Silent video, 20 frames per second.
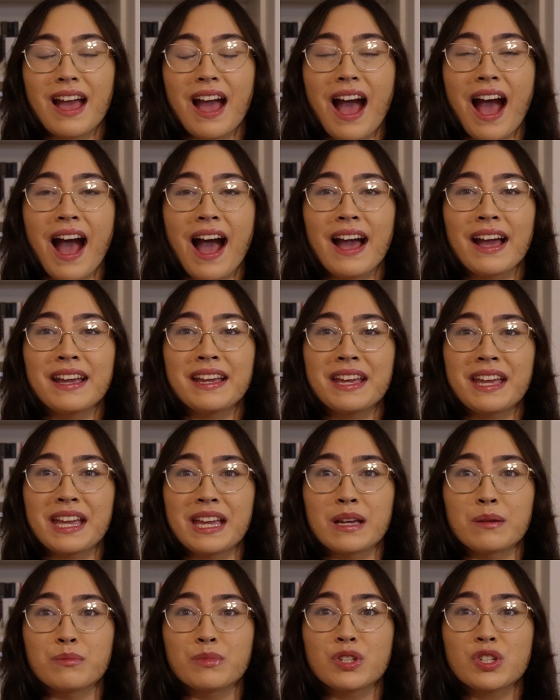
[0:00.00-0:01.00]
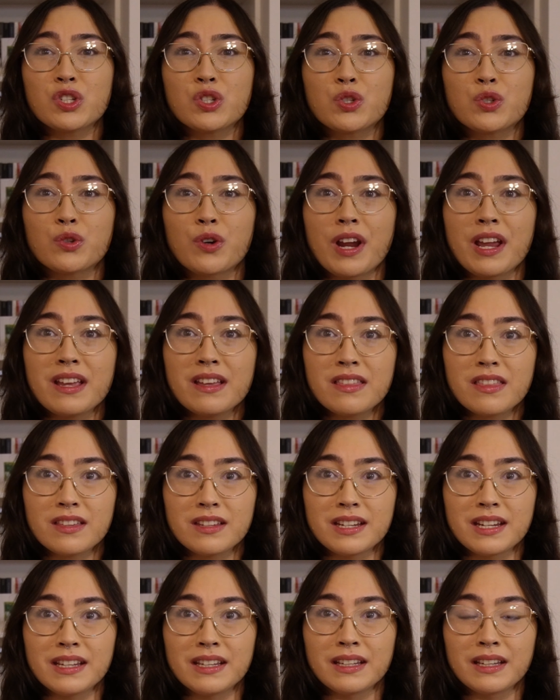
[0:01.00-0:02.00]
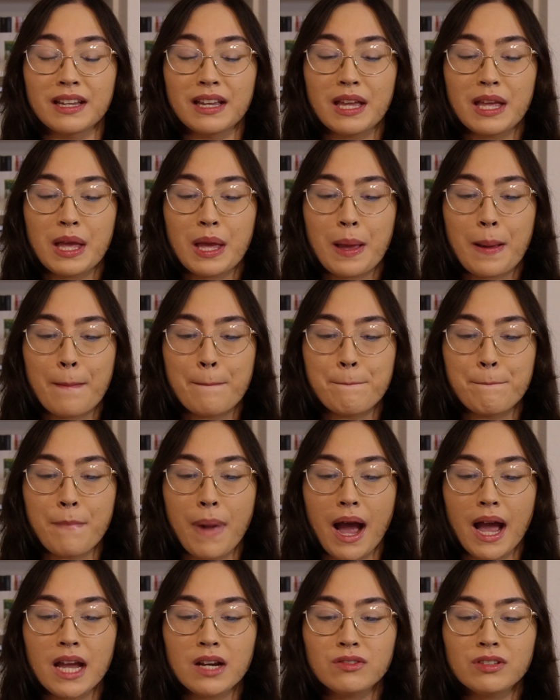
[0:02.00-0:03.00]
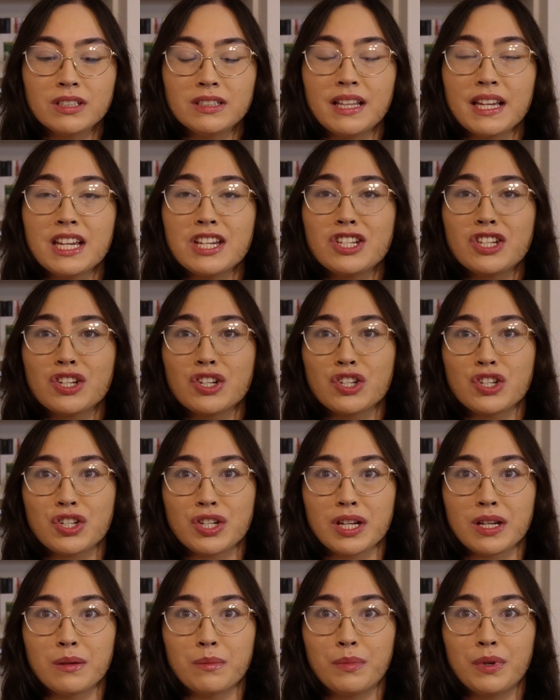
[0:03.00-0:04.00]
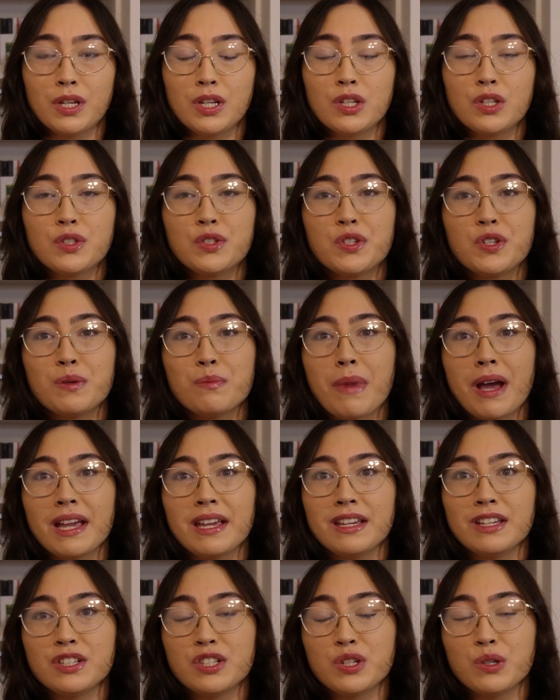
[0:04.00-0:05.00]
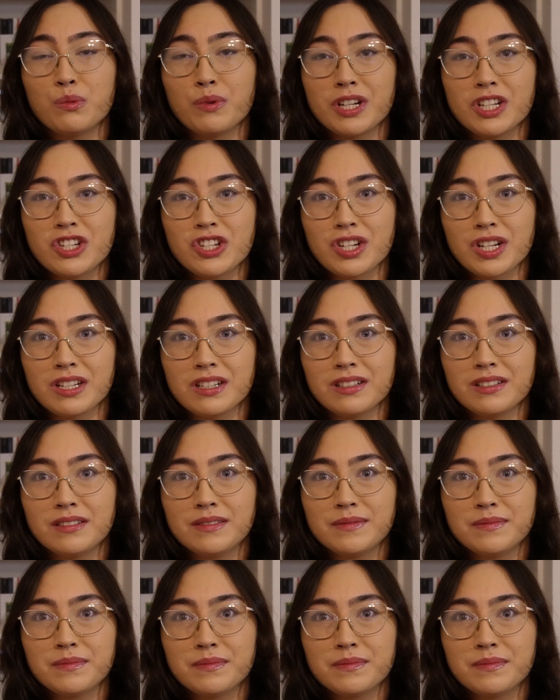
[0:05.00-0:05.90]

I am strengthening my relationship to my intuition.